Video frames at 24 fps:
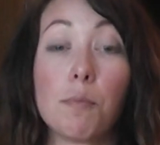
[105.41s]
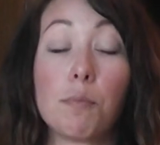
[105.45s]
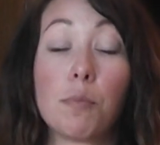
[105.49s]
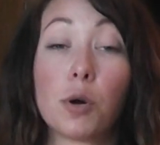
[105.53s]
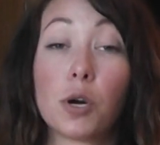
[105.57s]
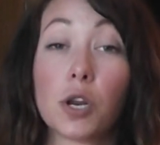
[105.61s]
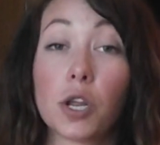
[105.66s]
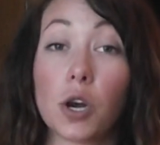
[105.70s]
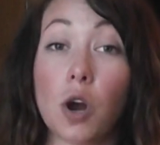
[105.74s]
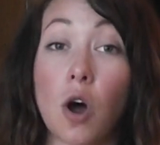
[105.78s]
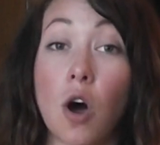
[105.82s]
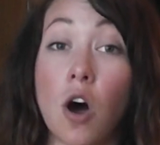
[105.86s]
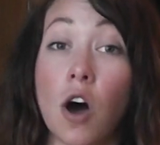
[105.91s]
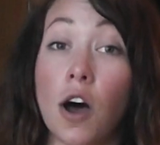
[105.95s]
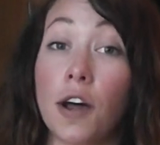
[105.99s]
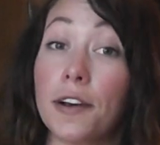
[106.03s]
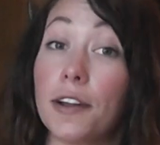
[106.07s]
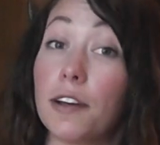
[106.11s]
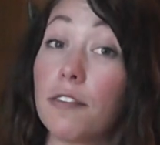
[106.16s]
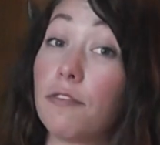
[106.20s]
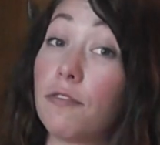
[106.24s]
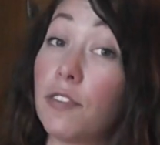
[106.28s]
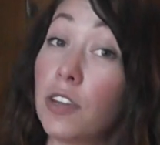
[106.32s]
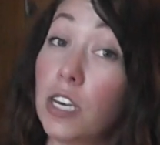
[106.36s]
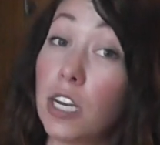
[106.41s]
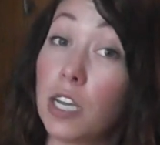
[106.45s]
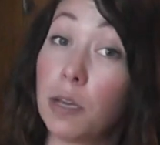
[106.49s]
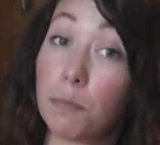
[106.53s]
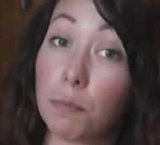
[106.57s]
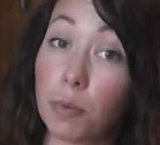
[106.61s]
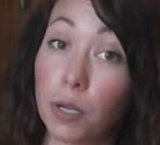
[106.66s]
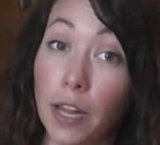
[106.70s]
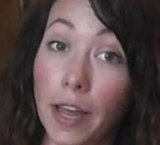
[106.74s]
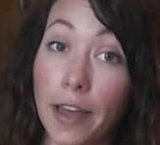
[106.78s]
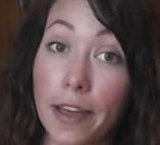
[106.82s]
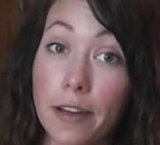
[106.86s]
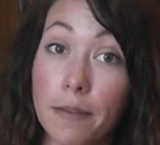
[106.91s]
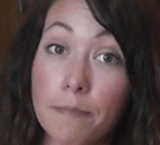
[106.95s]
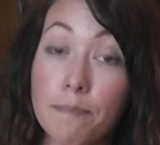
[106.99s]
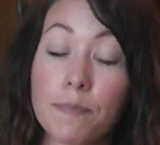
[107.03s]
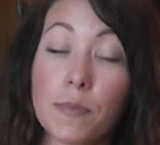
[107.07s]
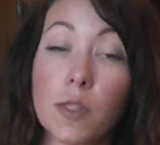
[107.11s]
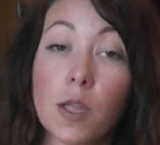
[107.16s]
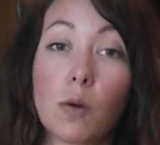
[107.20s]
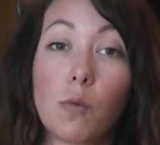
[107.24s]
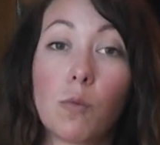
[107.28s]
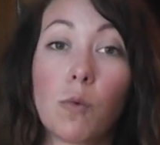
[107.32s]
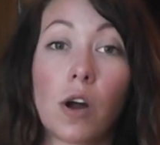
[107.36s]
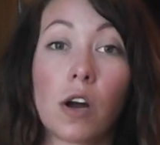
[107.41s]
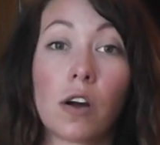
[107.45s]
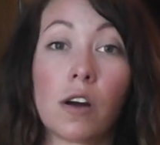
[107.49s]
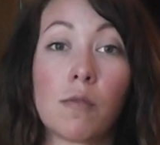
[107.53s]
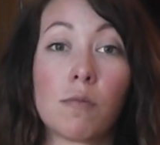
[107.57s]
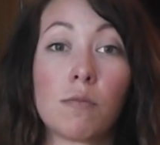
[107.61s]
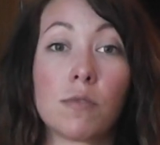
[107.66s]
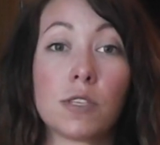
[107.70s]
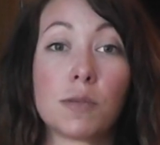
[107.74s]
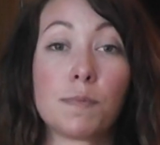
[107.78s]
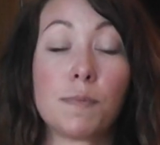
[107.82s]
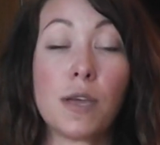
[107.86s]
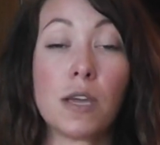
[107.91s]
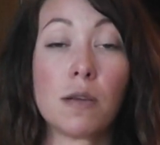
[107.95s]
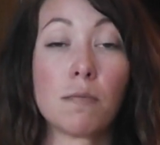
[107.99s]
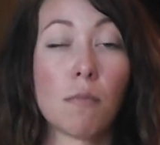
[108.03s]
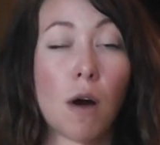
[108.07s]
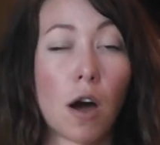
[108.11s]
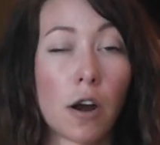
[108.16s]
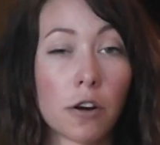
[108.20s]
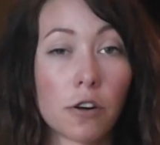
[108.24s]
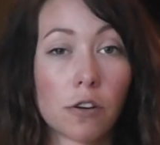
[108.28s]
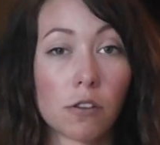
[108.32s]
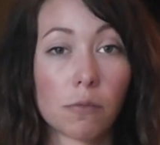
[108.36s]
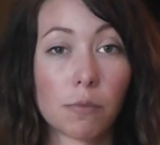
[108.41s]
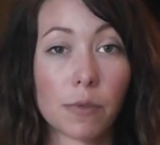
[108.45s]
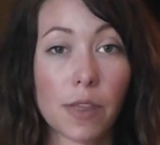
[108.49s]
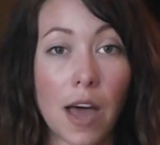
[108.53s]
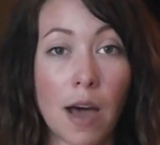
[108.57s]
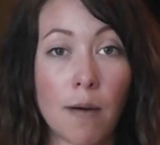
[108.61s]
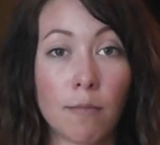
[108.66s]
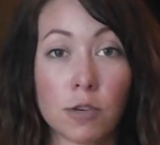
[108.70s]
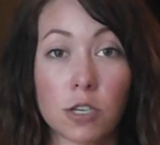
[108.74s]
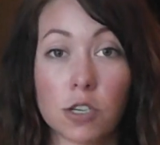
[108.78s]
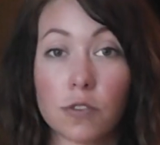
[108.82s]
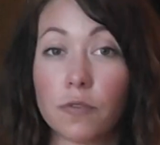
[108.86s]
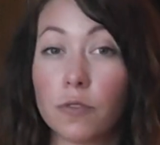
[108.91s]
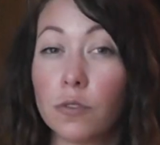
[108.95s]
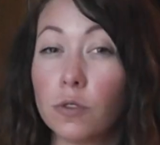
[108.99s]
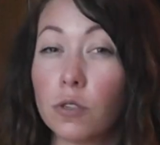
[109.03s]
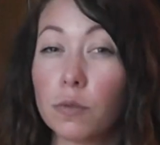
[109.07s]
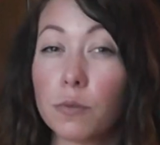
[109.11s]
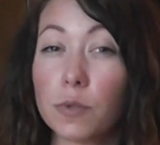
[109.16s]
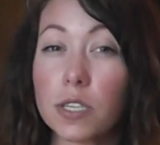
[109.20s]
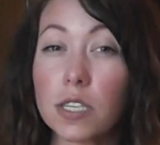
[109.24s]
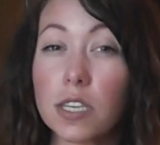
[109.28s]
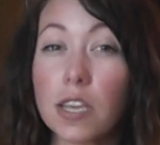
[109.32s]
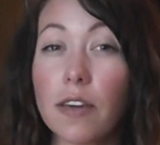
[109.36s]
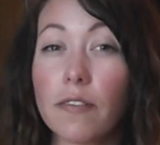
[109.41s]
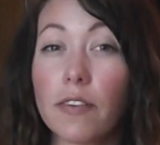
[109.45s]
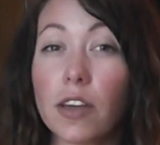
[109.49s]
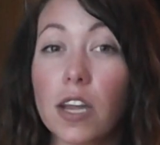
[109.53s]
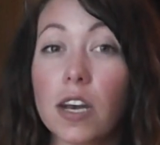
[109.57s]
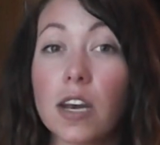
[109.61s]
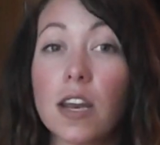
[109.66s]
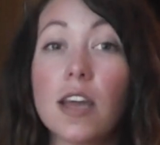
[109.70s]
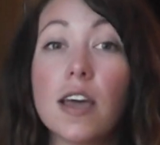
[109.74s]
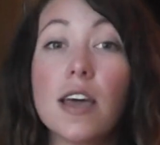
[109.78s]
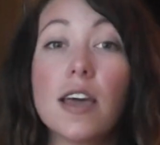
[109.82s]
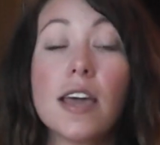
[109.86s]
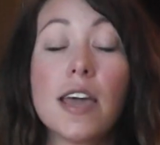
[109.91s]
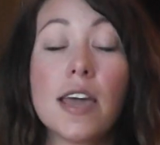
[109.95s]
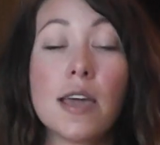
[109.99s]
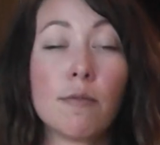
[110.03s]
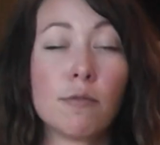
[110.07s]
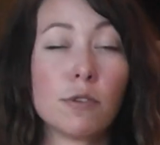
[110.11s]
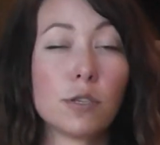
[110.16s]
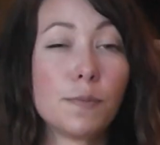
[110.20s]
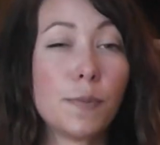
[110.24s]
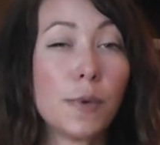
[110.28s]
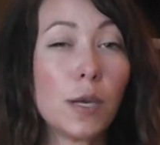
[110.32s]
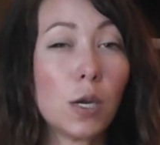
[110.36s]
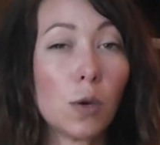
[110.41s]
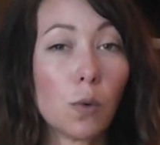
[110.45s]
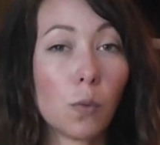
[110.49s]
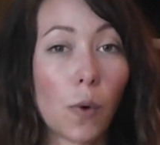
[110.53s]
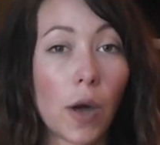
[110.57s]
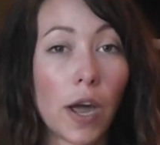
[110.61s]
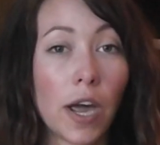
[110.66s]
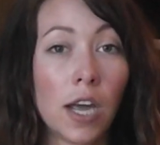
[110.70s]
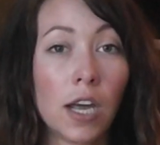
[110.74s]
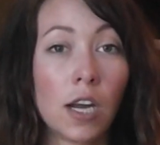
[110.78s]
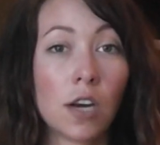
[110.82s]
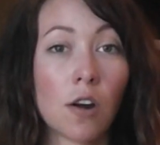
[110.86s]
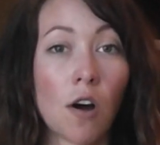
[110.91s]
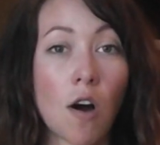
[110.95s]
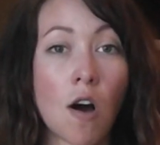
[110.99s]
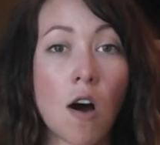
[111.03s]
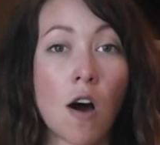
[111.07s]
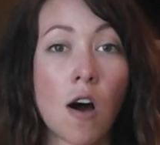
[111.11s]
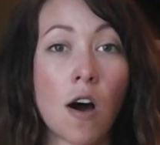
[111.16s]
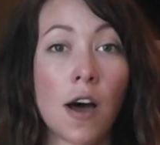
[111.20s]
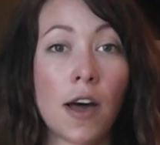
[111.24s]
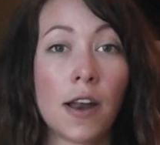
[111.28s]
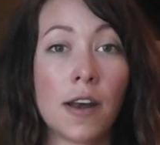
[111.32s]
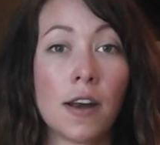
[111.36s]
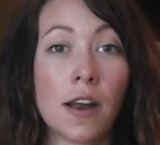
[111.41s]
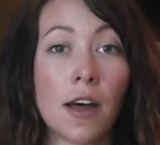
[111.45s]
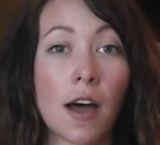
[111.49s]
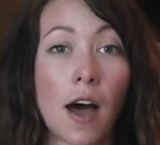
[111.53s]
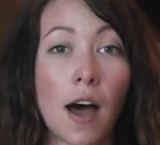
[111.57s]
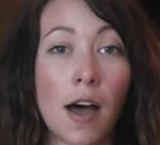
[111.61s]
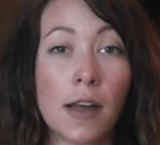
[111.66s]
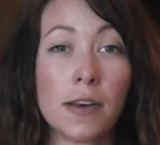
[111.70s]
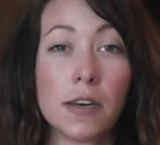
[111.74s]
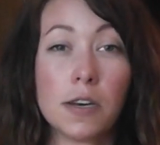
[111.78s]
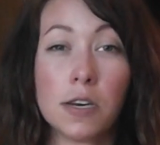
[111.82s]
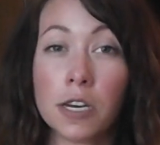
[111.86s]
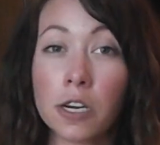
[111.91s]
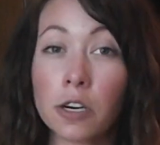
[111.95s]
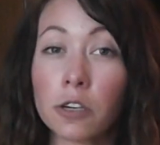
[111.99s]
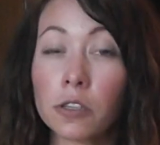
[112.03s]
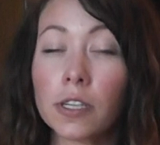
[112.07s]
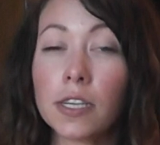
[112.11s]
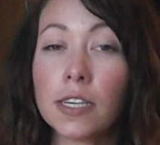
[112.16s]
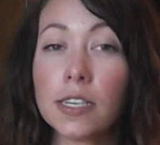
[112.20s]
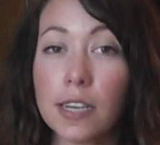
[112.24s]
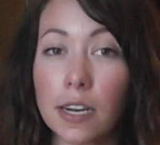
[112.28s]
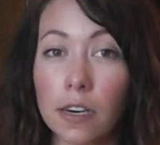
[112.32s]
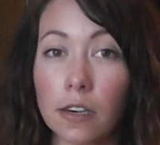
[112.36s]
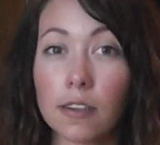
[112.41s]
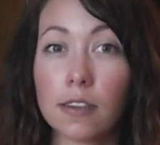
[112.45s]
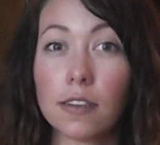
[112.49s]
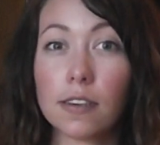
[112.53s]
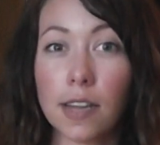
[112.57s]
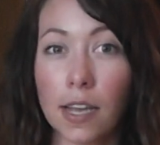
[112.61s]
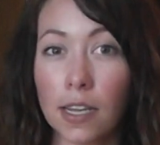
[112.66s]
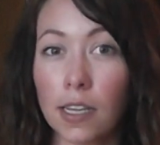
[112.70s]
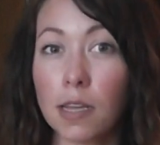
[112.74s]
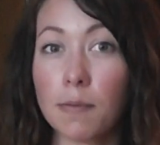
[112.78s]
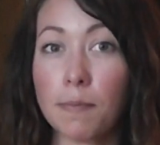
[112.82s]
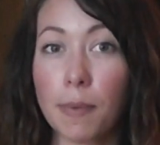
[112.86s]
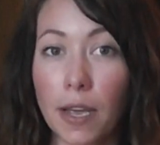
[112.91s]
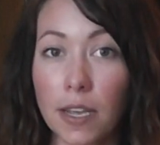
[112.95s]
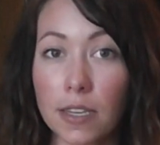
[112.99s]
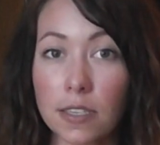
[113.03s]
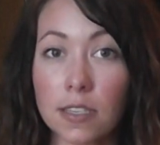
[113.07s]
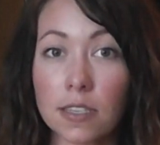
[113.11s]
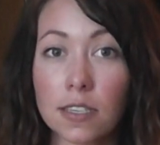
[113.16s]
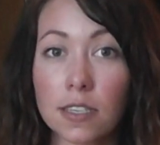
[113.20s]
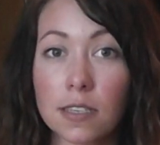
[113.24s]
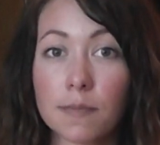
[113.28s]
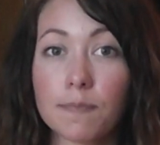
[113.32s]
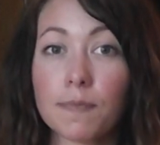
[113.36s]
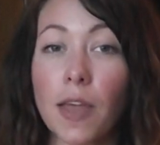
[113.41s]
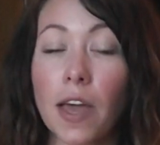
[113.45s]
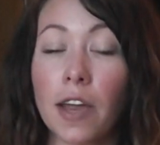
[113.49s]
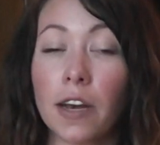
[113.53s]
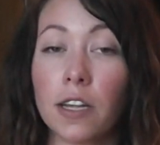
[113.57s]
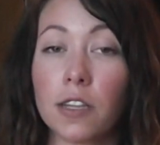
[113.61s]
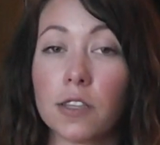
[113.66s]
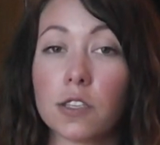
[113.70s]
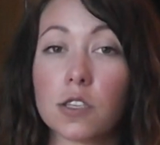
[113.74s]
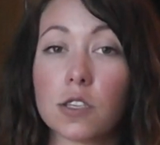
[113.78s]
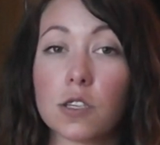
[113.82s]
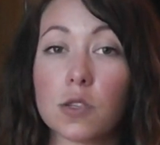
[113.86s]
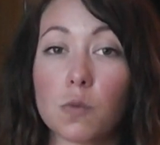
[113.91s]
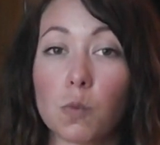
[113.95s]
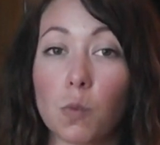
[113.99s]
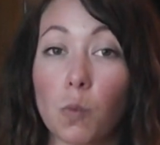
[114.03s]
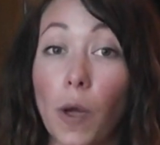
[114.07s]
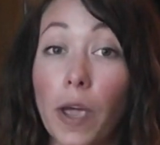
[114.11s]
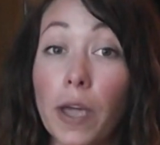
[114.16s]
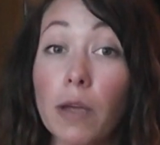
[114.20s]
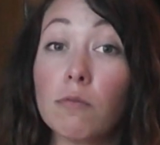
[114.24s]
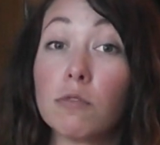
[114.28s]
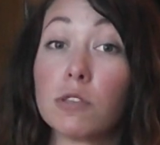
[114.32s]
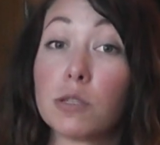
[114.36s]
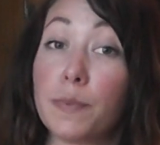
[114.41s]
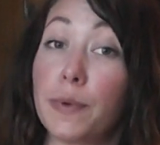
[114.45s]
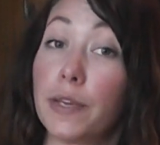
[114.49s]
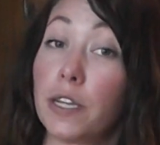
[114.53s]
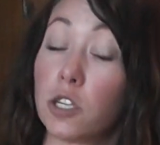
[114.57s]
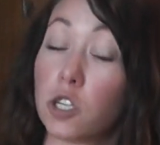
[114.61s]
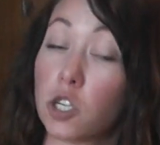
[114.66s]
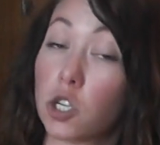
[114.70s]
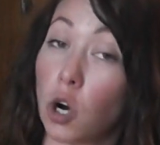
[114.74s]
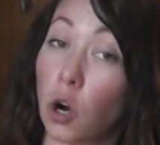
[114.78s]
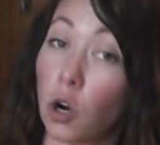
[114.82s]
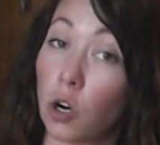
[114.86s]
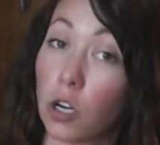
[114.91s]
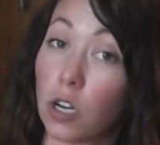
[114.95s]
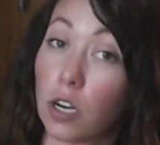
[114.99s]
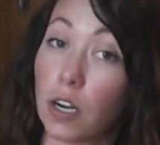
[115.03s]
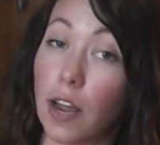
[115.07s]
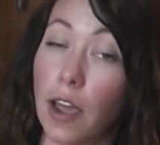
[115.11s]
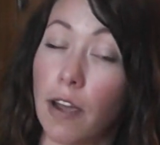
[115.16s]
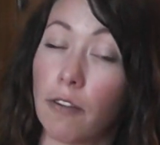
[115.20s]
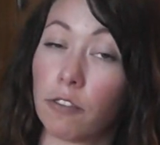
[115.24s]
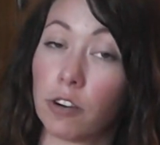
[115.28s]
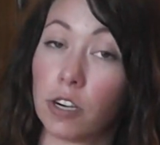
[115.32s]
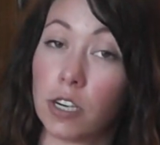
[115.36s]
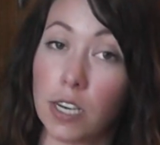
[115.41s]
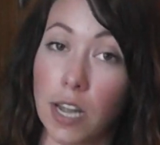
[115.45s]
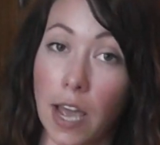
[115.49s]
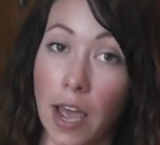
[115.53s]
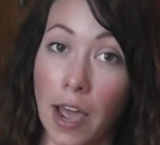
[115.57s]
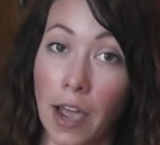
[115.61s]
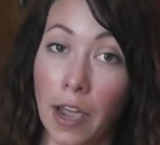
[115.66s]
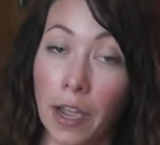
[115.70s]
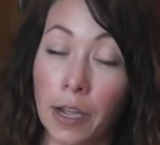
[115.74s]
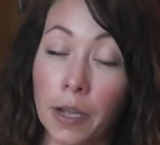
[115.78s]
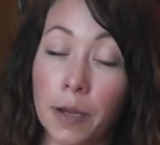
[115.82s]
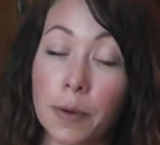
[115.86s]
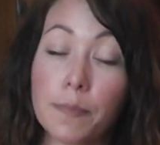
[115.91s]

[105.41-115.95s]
put it on a feeding plan where it was being monitored with how much food it was given. It was being weighed on a nearly daily basis, and its weight was being charted every day.